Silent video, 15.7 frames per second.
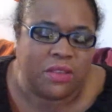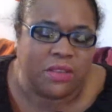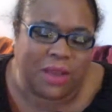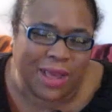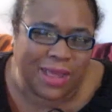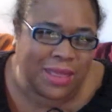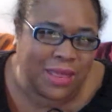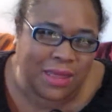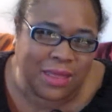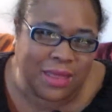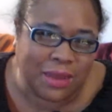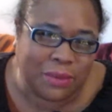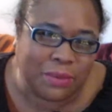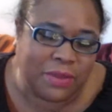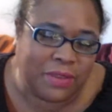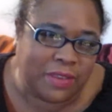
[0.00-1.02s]
I thought
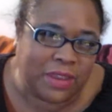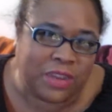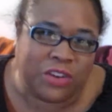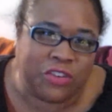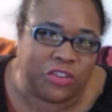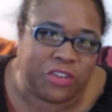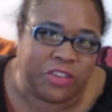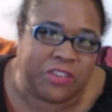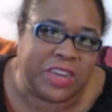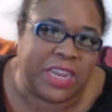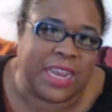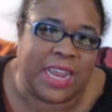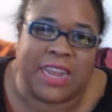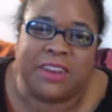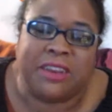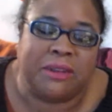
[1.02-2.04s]
that was
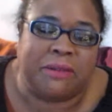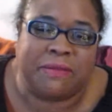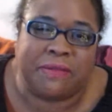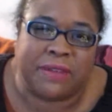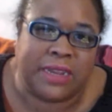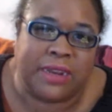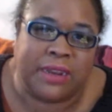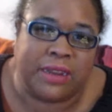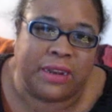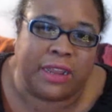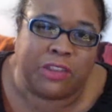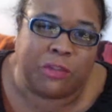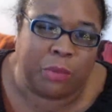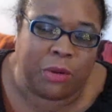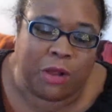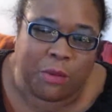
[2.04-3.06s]
interesting. I didn't find it
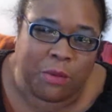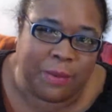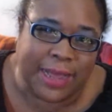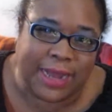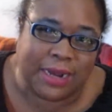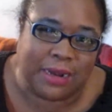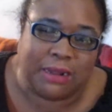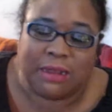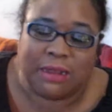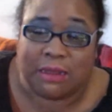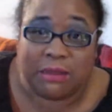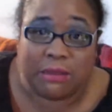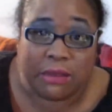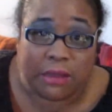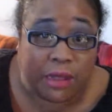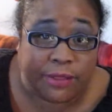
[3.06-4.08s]
as problematic
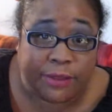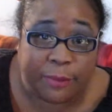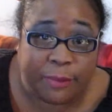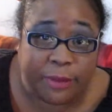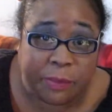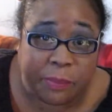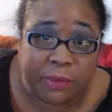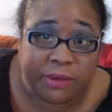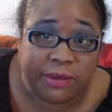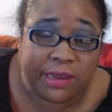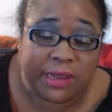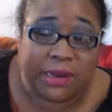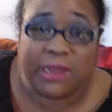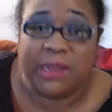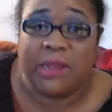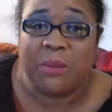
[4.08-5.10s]
as other people
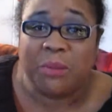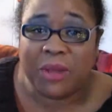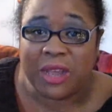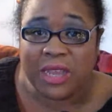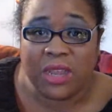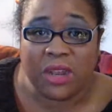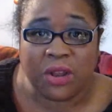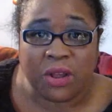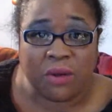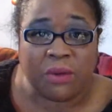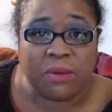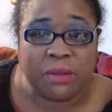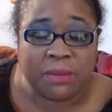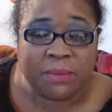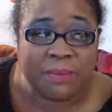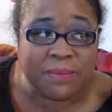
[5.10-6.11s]
did, but you
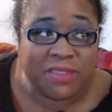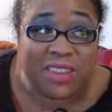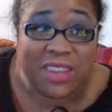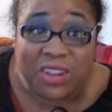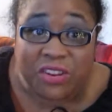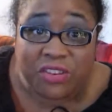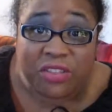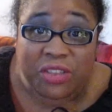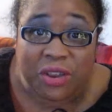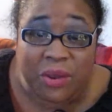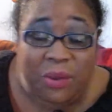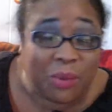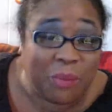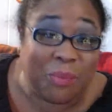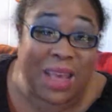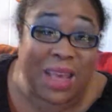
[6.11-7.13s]
know, to each
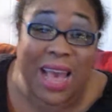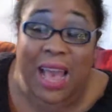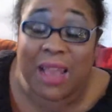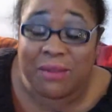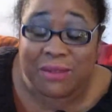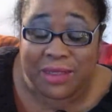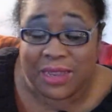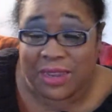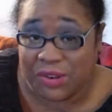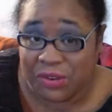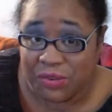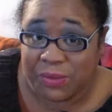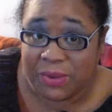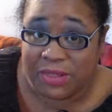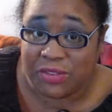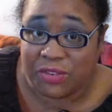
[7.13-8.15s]
their own. But I really
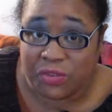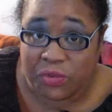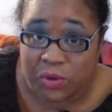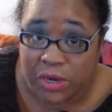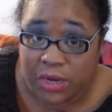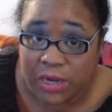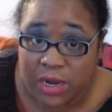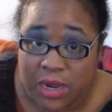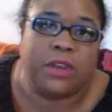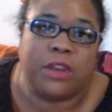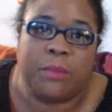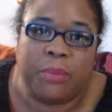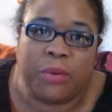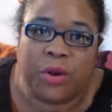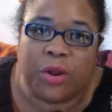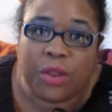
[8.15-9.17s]
enjoyed the story.
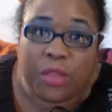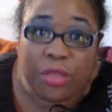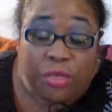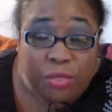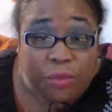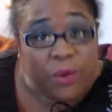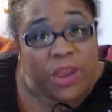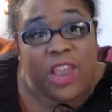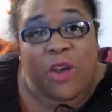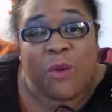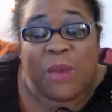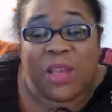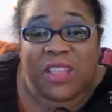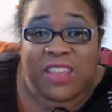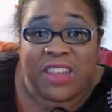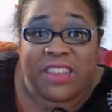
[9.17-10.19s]
Number 3 on
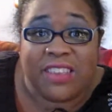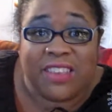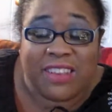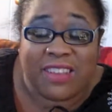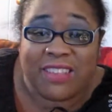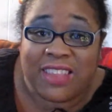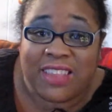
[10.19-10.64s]
my list is